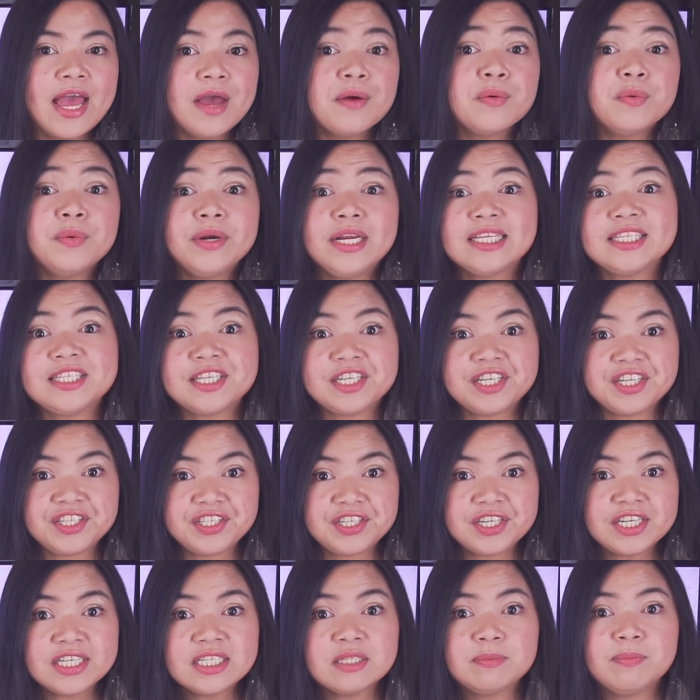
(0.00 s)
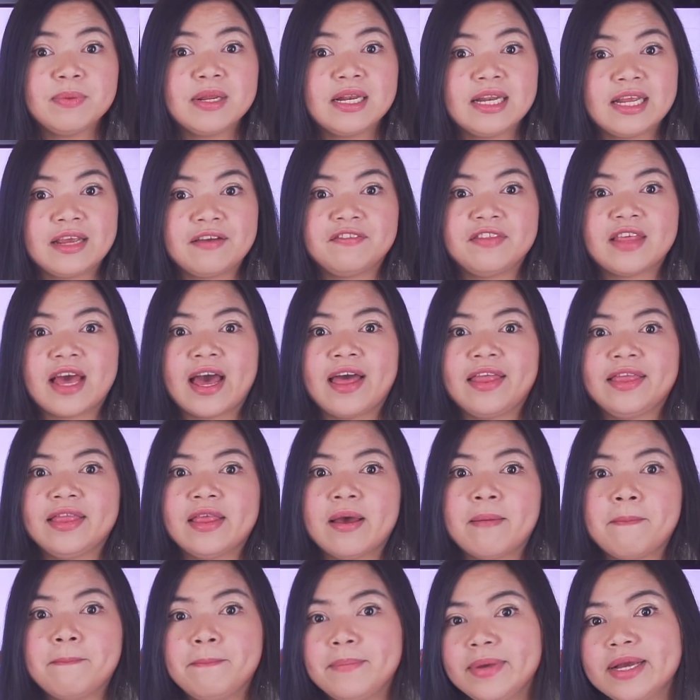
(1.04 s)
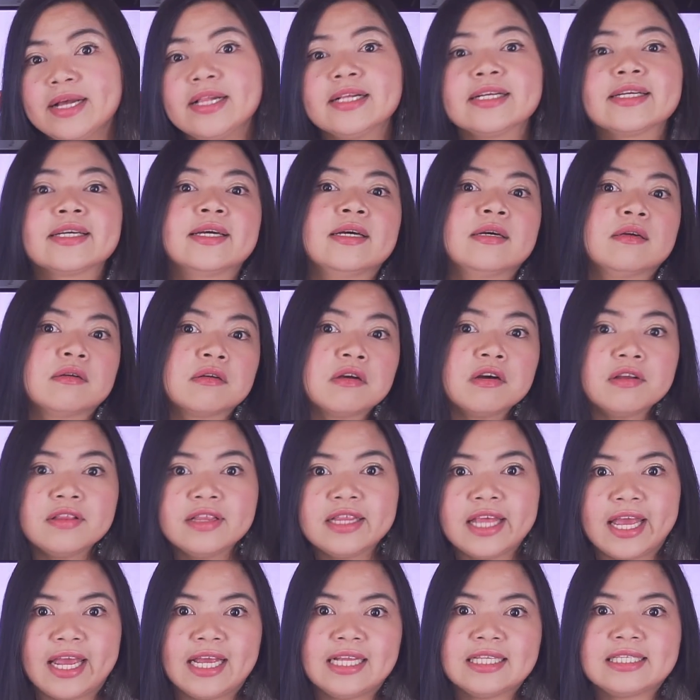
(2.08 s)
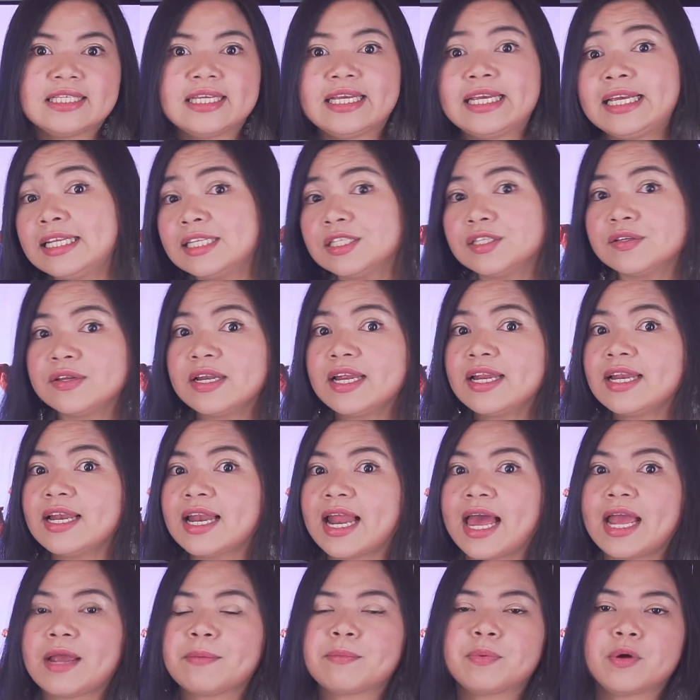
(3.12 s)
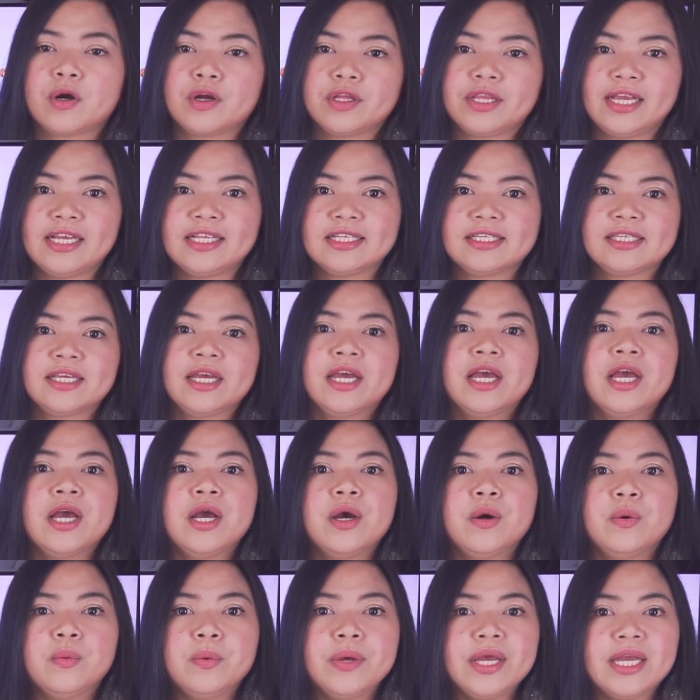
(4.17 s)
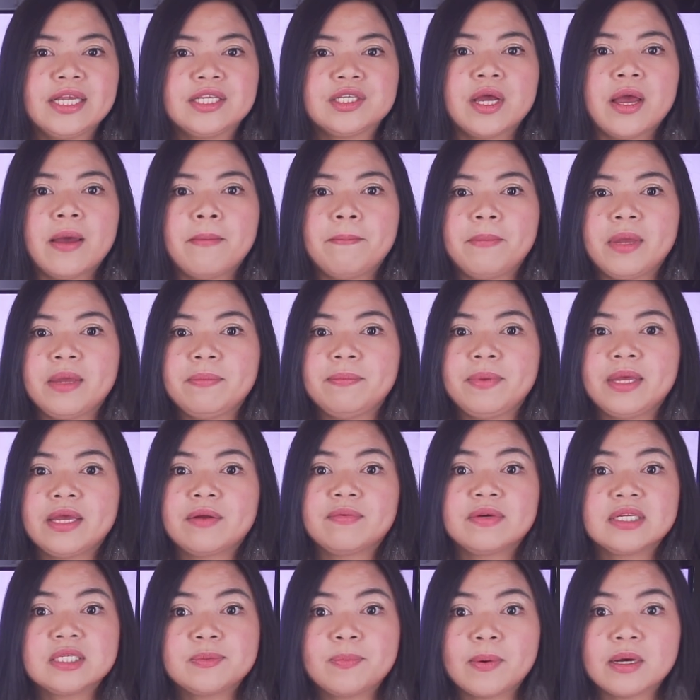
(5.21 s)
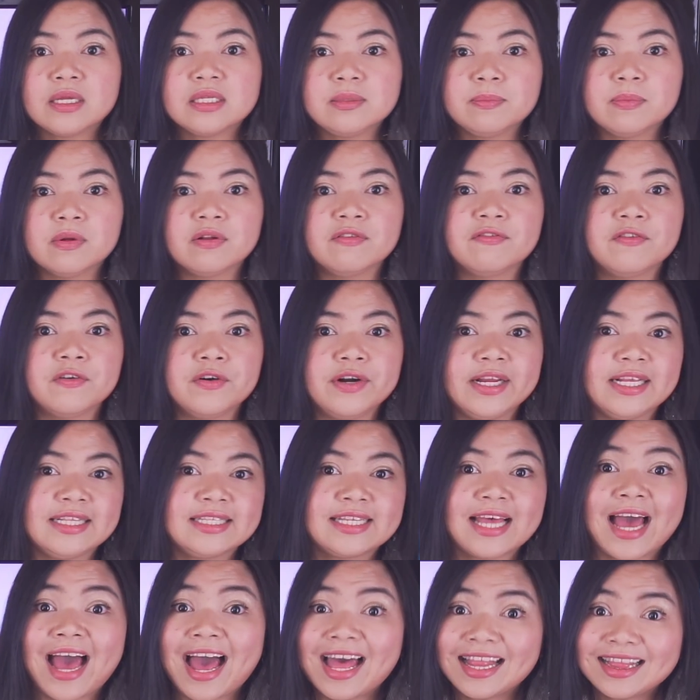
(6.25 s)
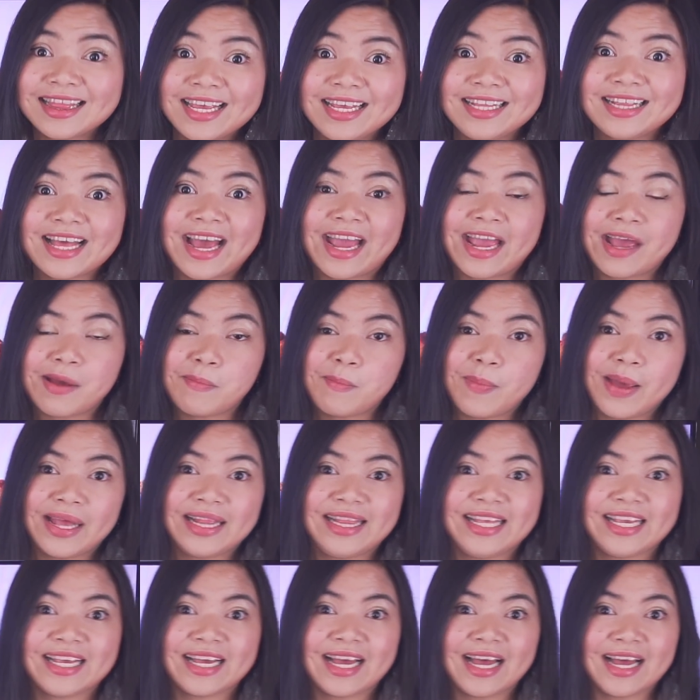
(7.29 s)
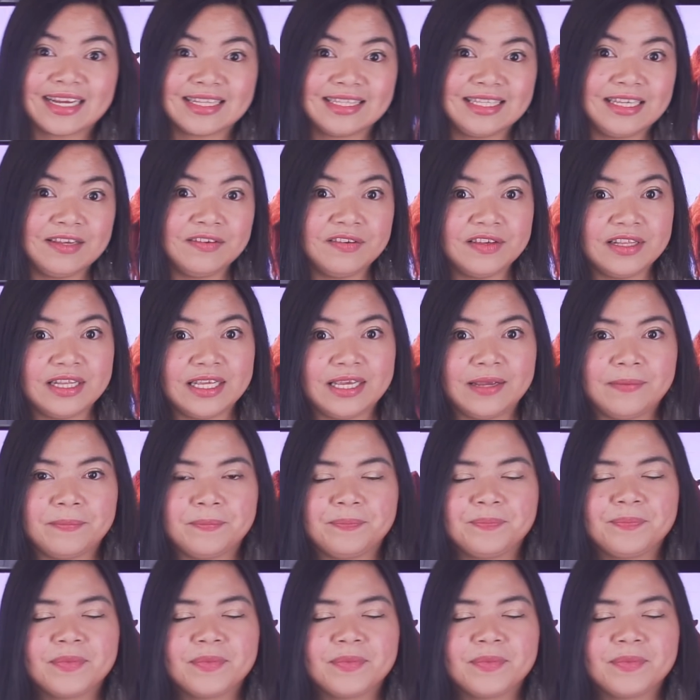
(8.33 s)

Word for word: Researchers believe that the milk contains insulin-like proteins, which may be responsible for its anti-diabetic activity.